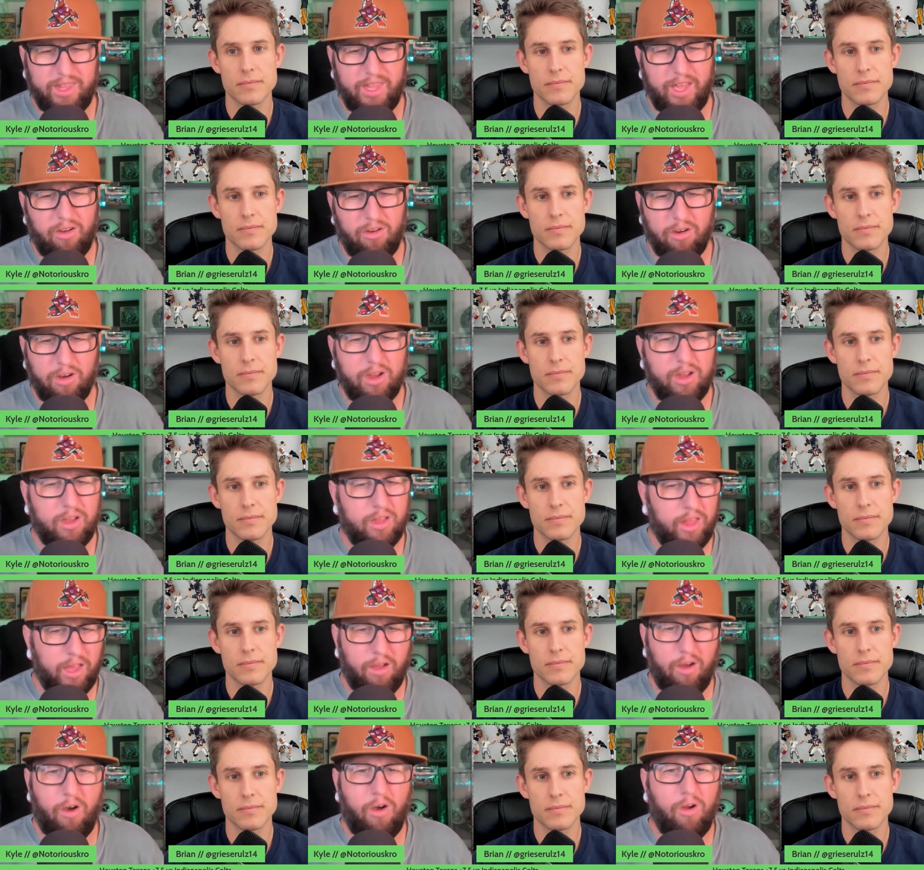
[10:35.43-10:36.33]
Speaker 1: that hook.
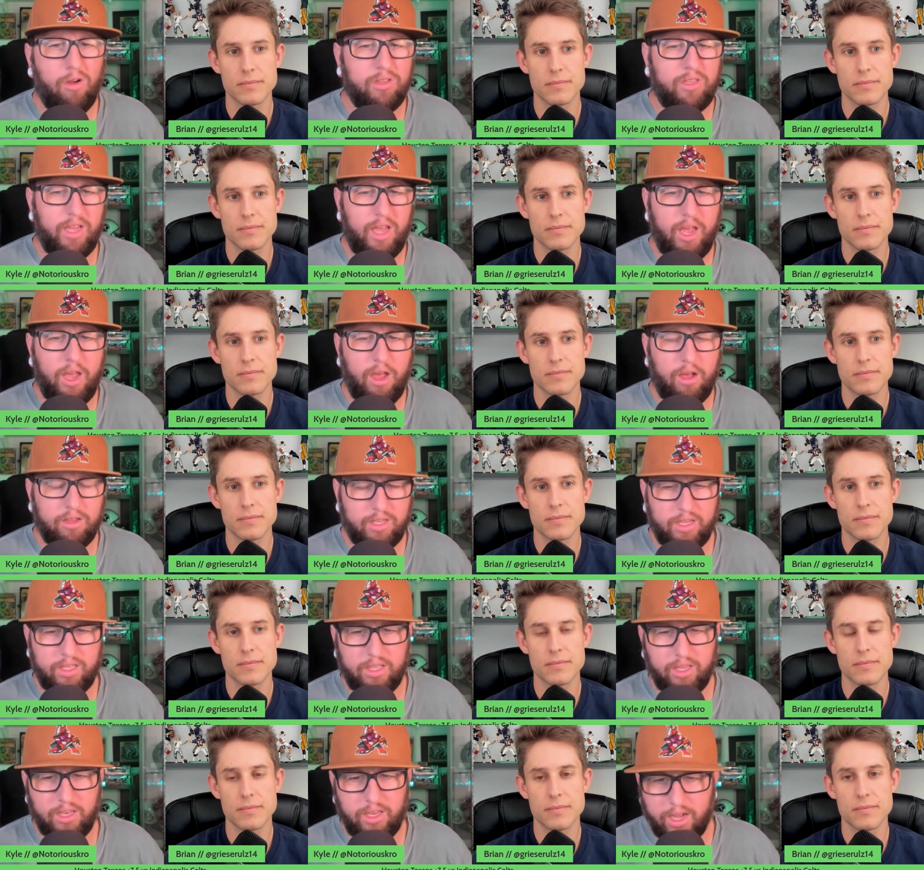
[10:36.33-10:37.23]
Like all day, I'll
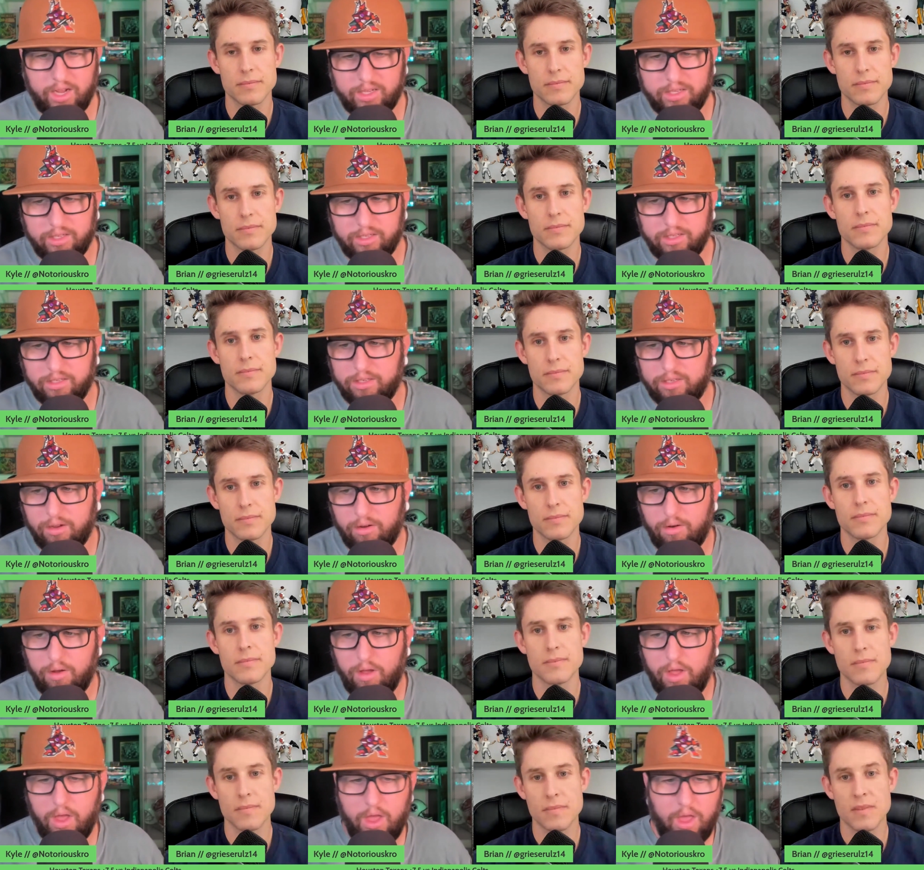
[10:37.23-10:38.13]
take the Texans.
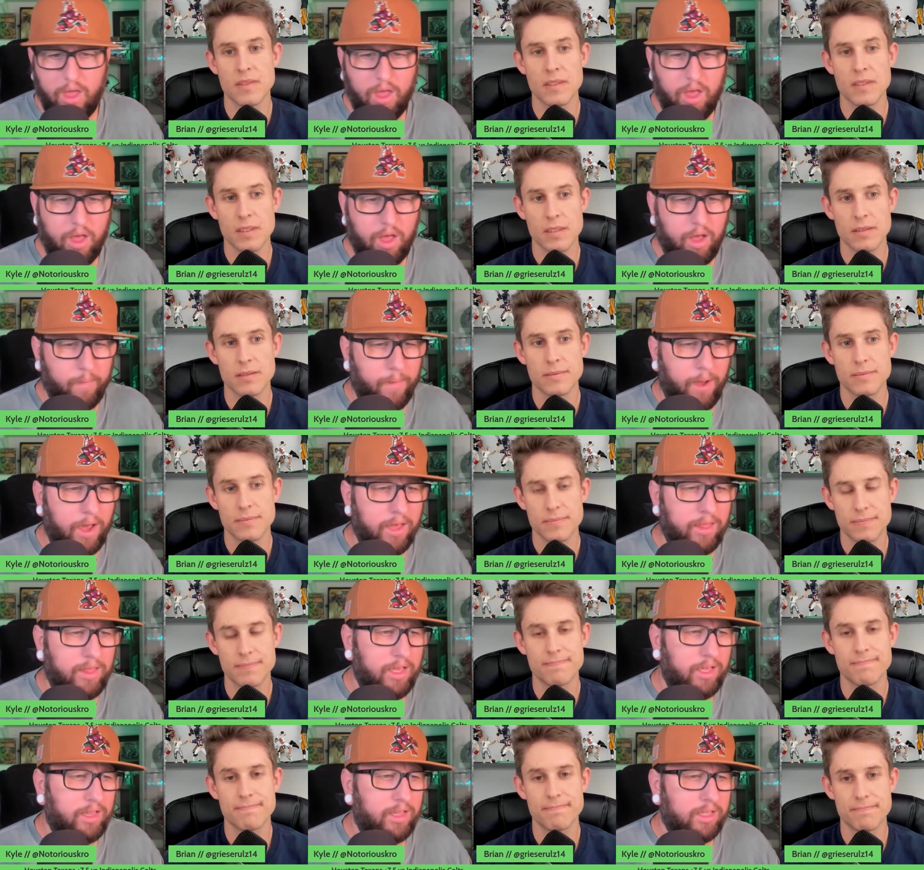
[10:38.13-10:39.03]
So um, I
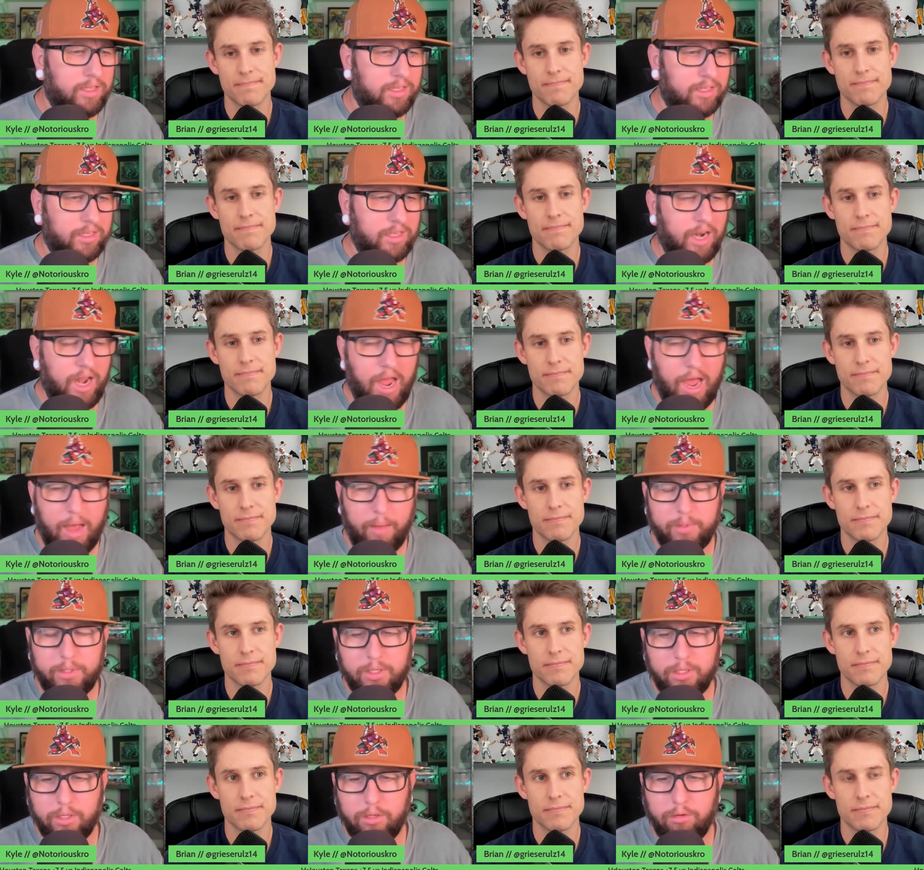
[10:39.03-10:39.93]
think this is an
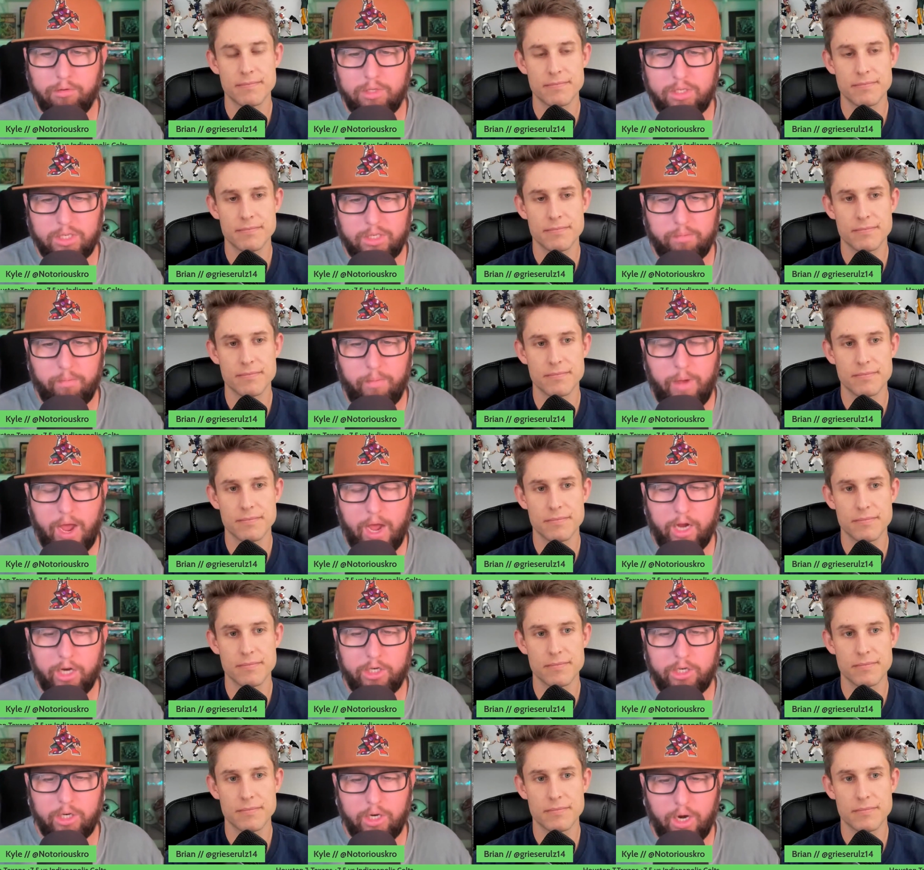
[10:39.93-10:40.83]
absolute mm.
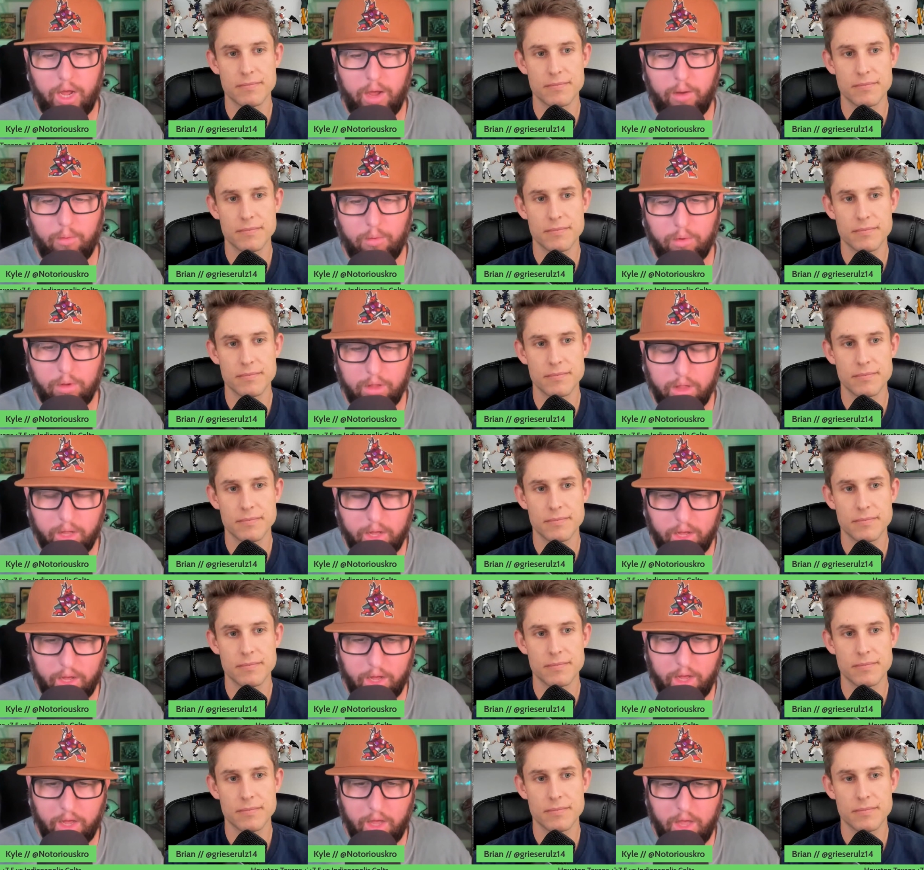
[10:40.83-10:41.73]
smash, and I will
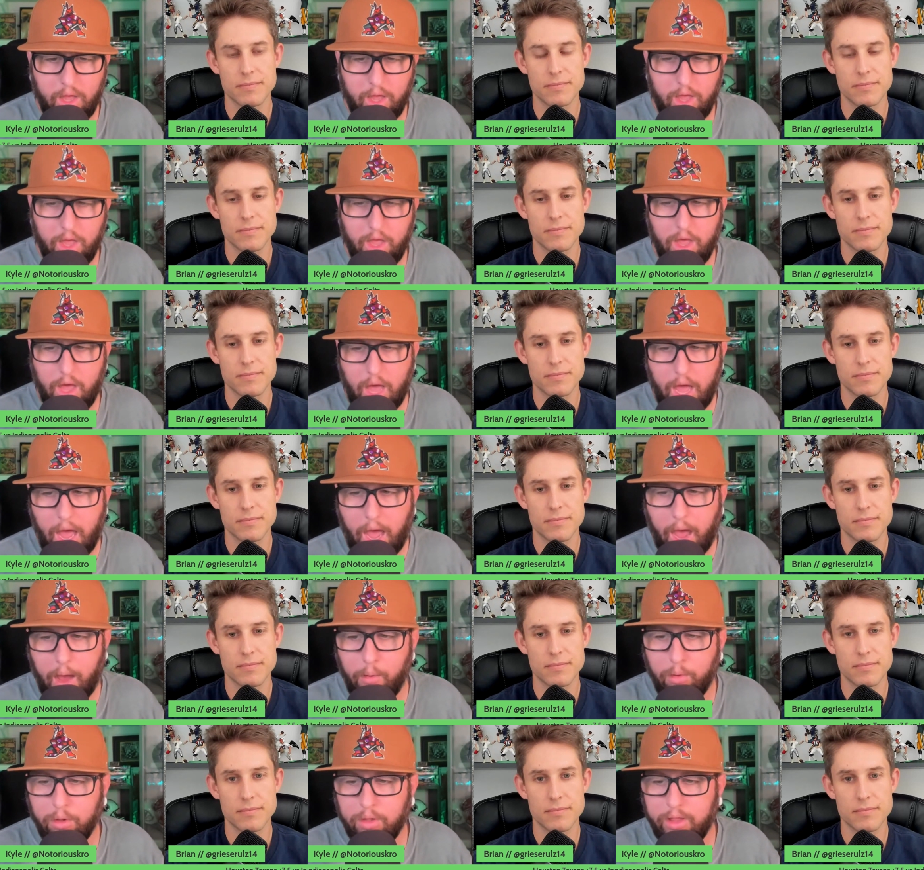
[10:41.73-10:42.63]
uh,
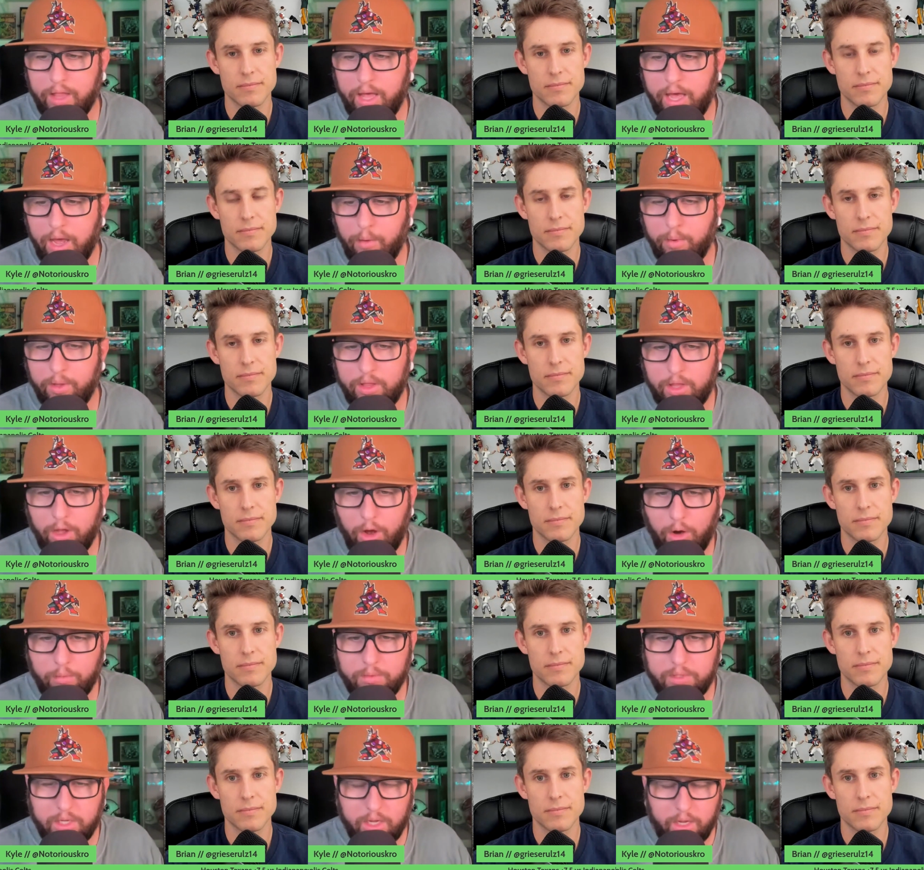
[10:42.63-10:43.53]
I will lay it with the
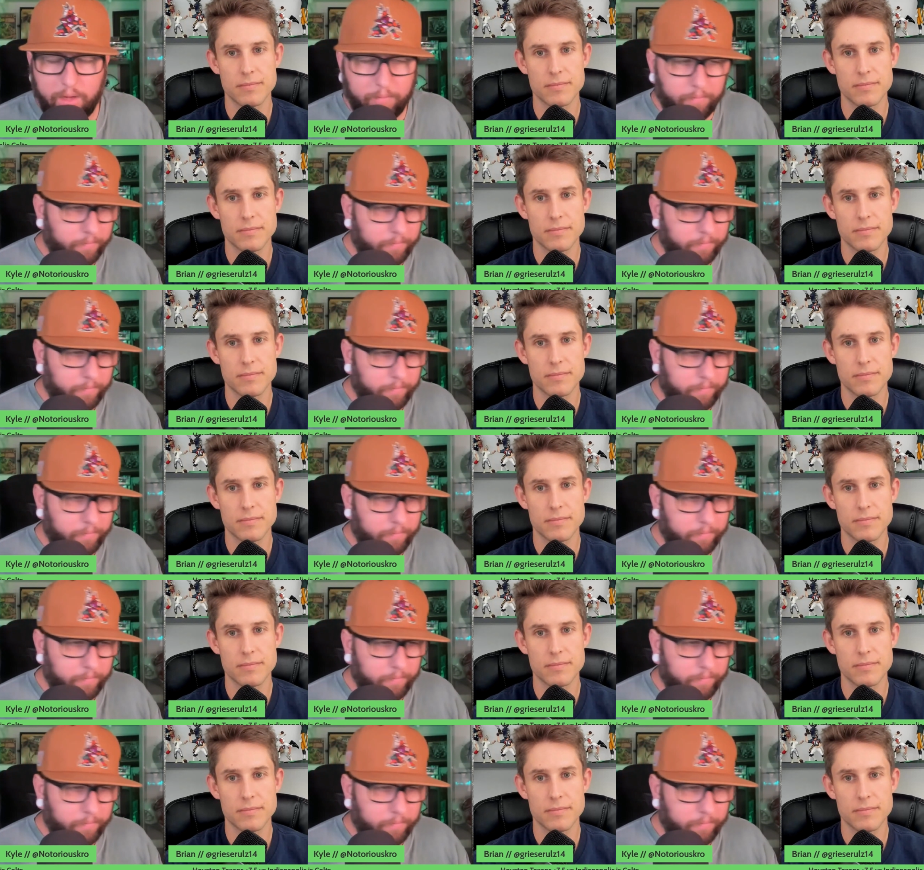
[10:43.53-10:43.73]
home team.